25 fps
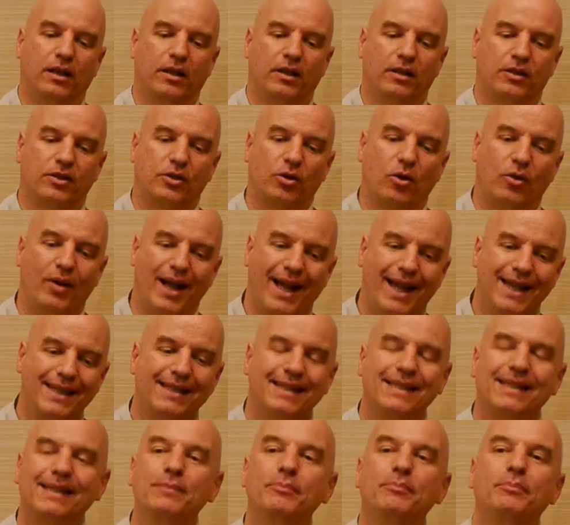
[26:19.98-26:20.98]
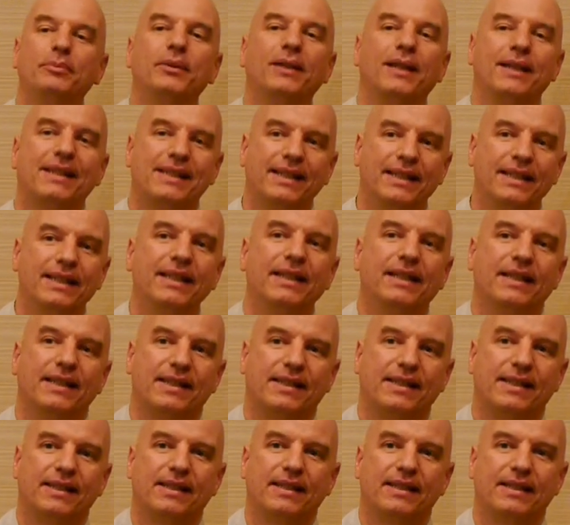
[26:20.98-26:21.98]
So, as simple as it
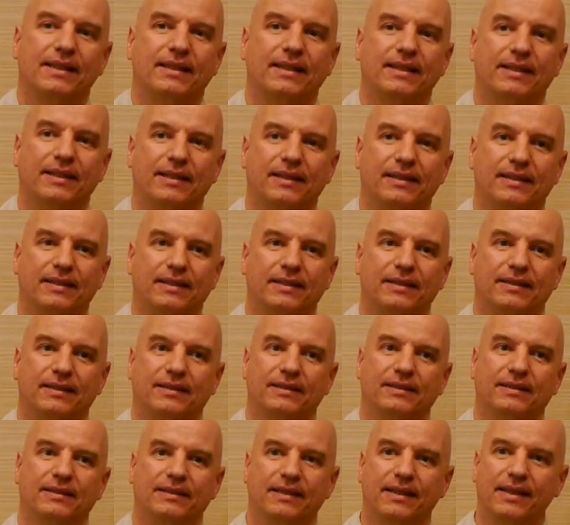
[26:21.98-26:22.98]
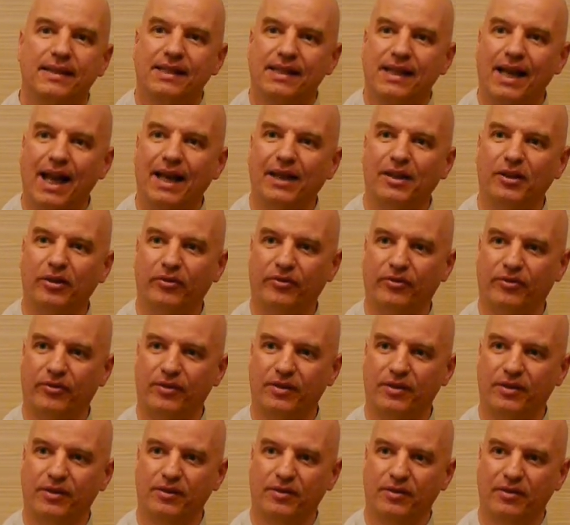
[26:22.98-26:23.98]
is, this kind of
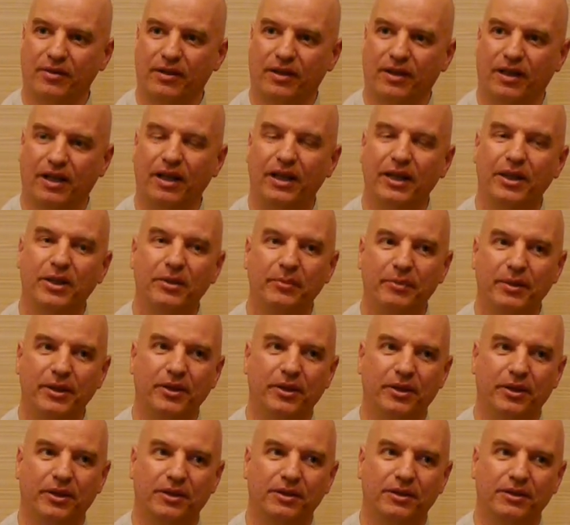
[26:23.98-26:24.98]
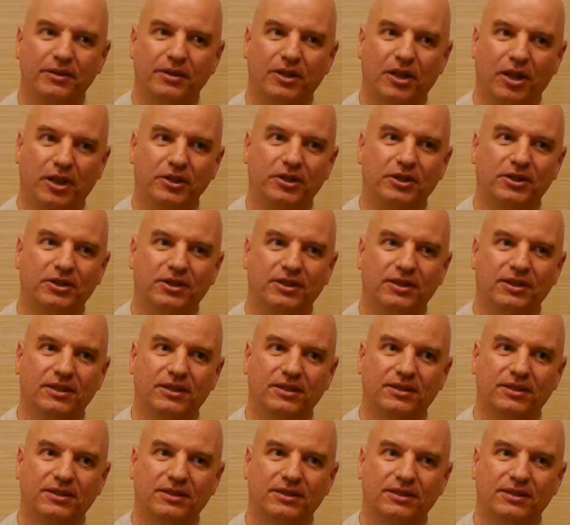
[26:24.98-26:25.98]
clear mirror
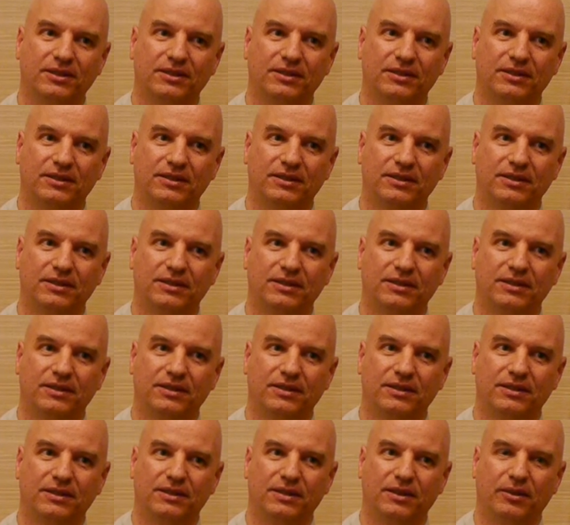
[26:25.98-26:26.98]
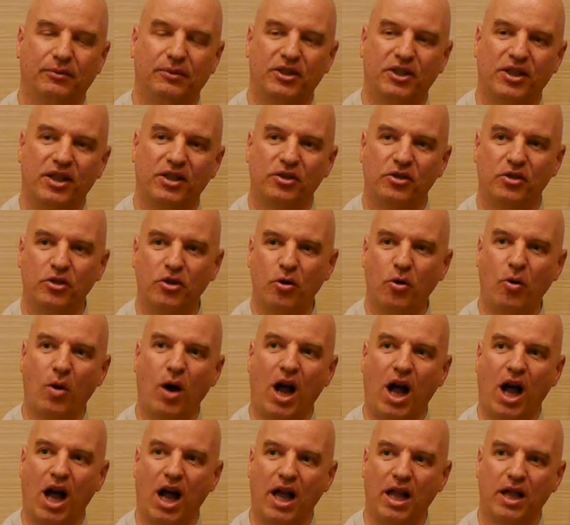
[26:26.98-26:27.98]
consciousness, which has no
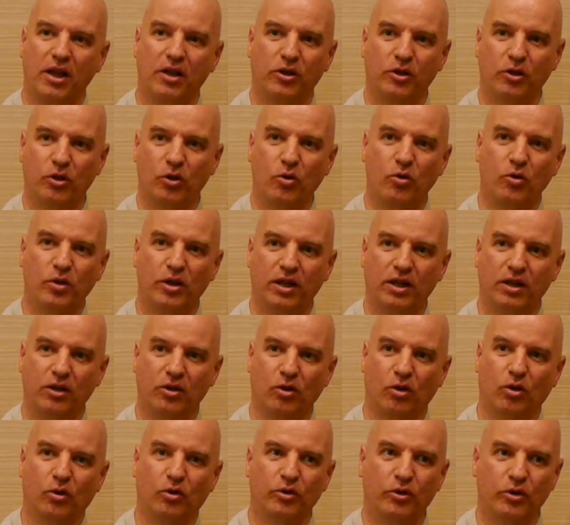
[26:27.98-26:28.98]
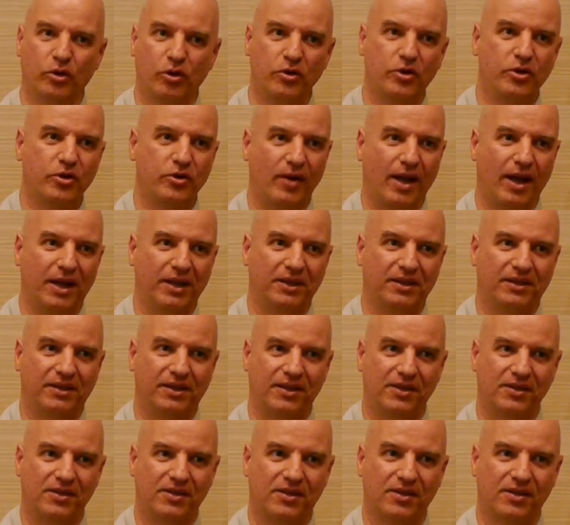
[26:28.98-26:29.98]
I, no ego, no
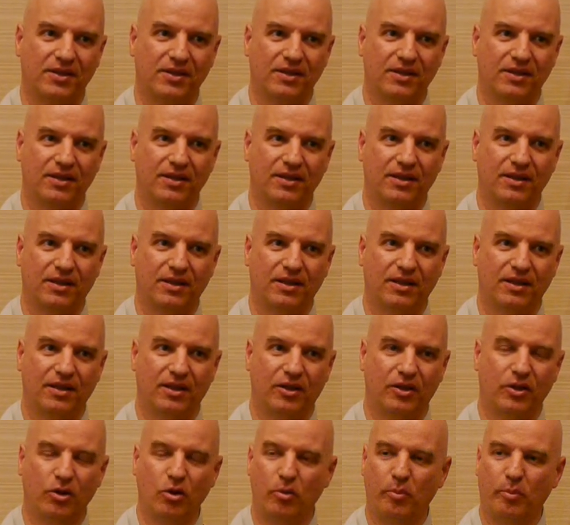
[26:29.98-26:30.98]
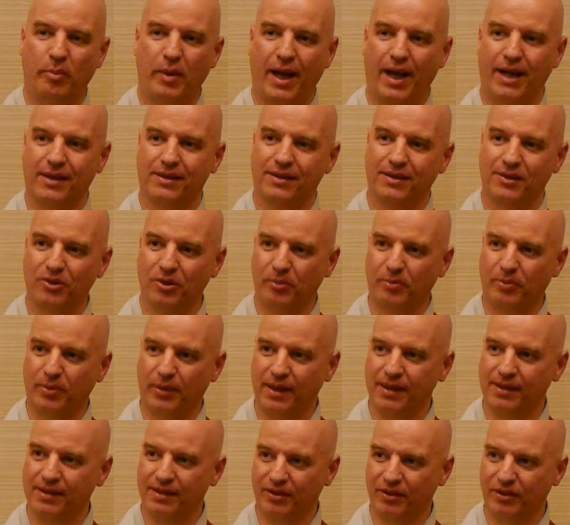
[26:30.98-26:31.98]
dualities, no past, no
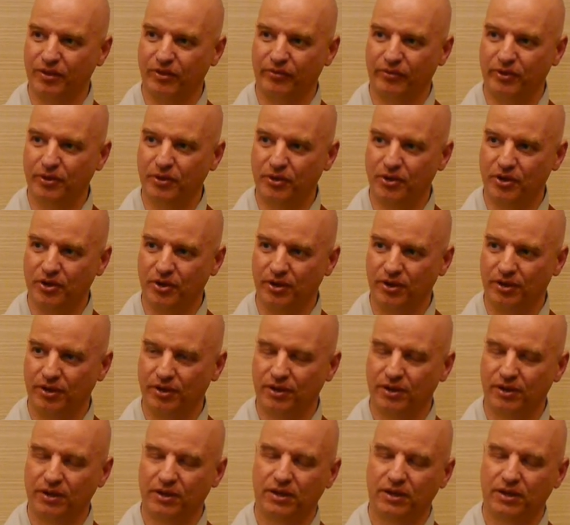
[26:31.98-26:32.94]
present, no future,